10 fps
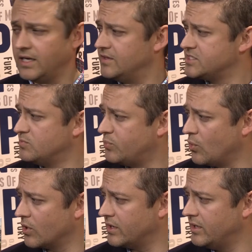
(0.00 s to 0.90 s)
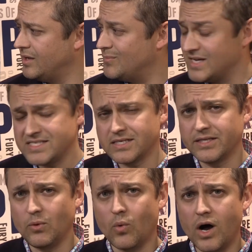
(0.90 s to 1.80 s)
and this board
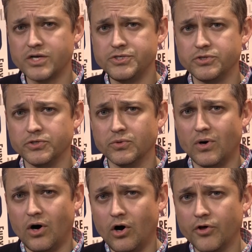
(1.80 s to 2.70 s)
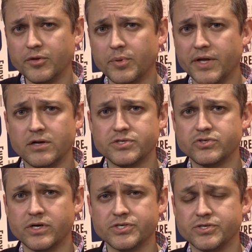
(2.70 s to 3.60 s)
basically walks you through all the player
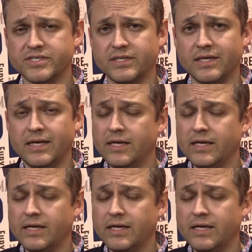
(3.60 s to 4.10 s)
structures in it.